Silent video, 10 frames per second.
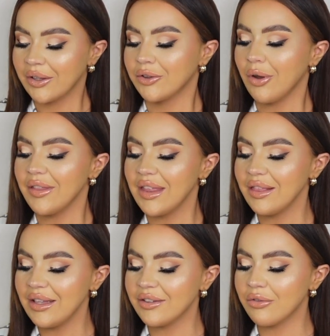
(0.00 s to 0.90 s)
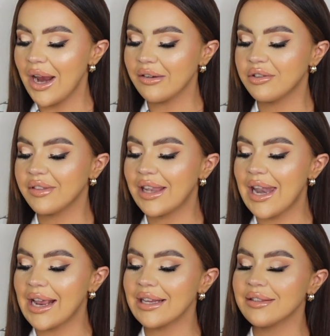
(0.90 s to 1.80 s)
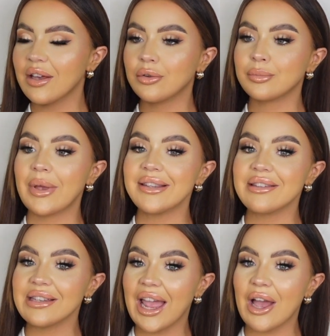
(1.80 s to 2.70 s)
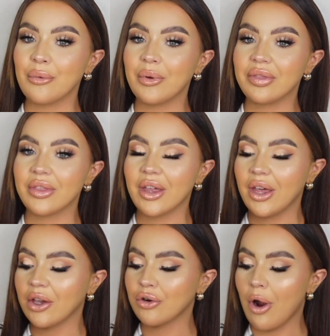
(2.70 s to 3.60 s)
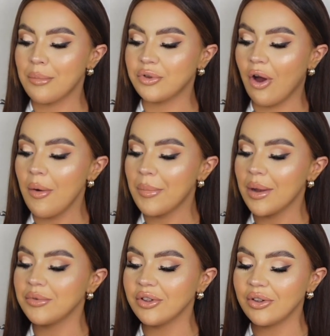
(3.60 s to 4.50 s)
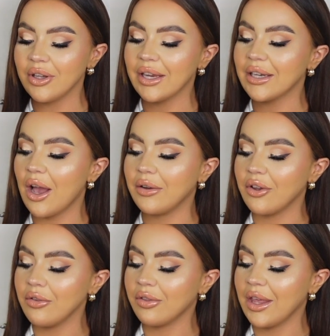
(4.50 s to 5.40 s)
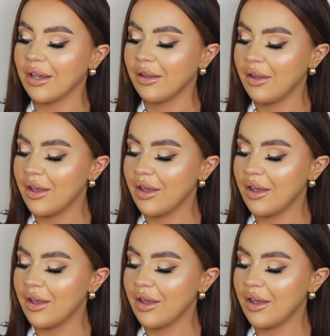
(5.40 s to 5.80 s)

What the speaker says: So I think these are actually the leggings that I was meant to get with the crop top, but I'm just looking now, I don't think